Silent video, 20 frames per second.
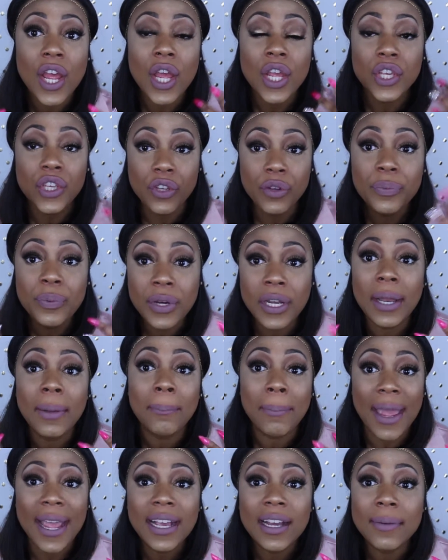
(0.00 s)
you putting
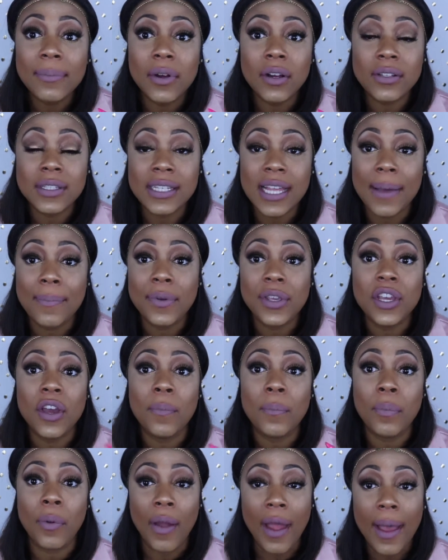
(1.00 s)
makeup on top of your
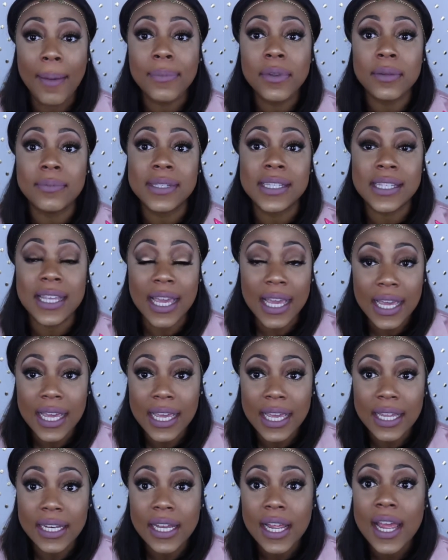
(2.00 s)
problem
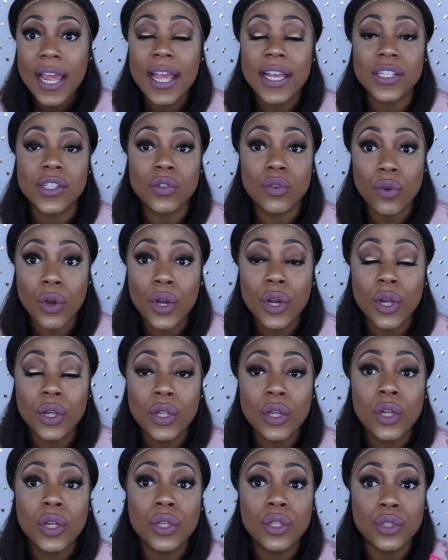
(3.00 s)
skin is going to
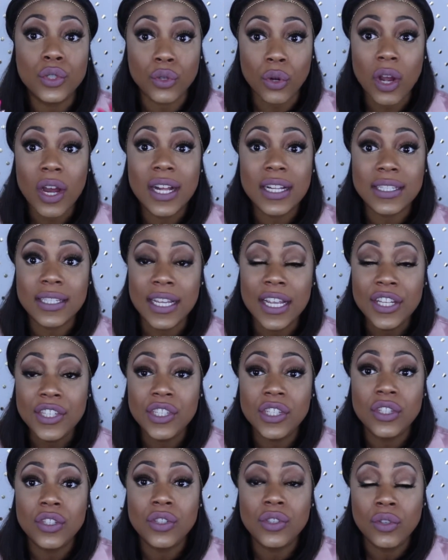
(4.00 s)
draw
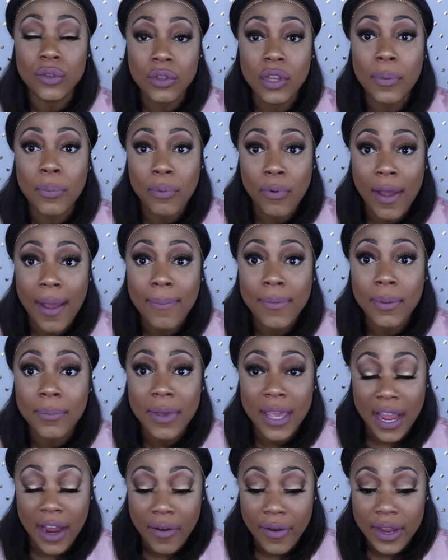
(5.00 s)
attention to the problem
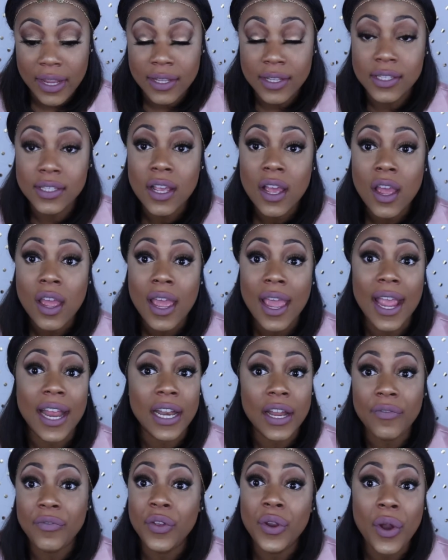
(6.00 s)
areas. And
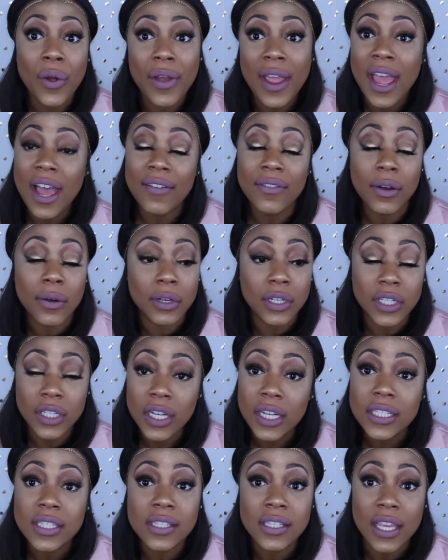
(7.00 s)
if you don't have a
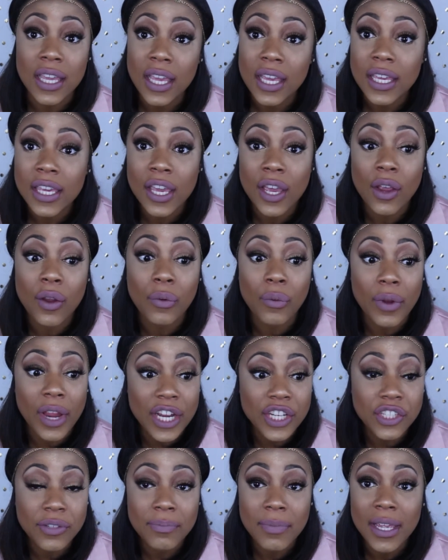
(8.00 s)
good skincare
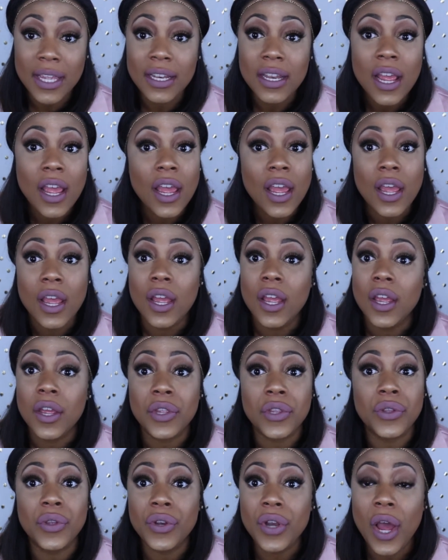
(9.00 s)
regimen,
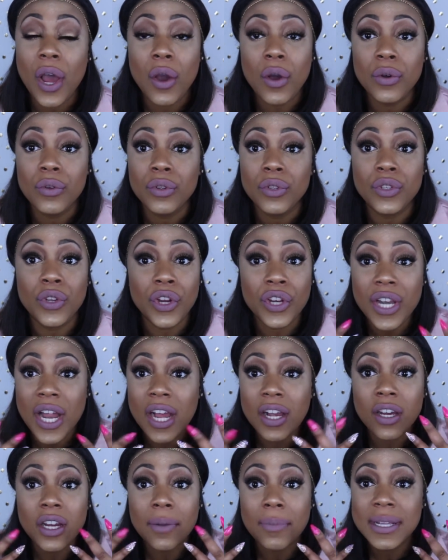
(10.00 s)
you know, you're
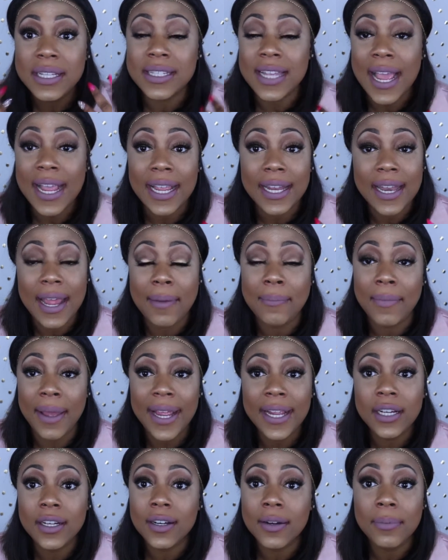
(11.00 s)
not going to be taking that
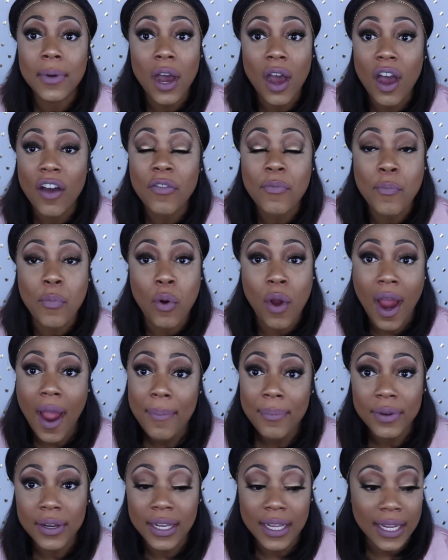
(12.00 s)
makeup off
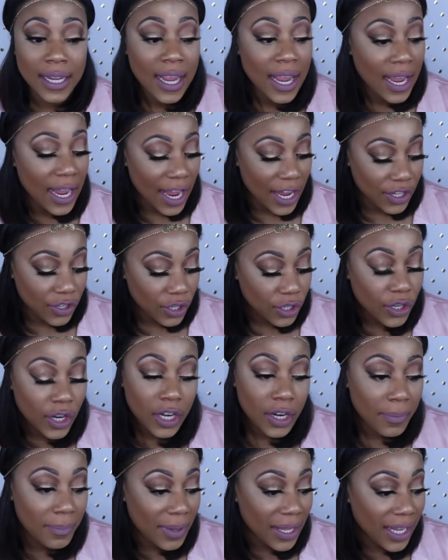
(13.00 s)
properly, and you're
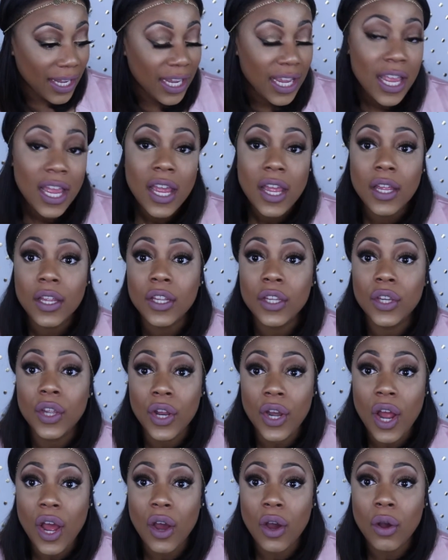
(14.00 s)
going to be, you
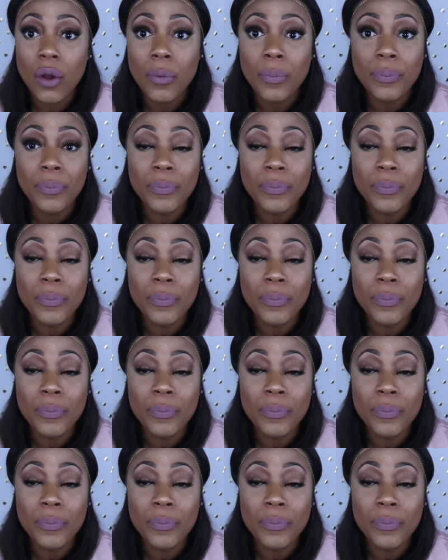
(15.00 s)
know,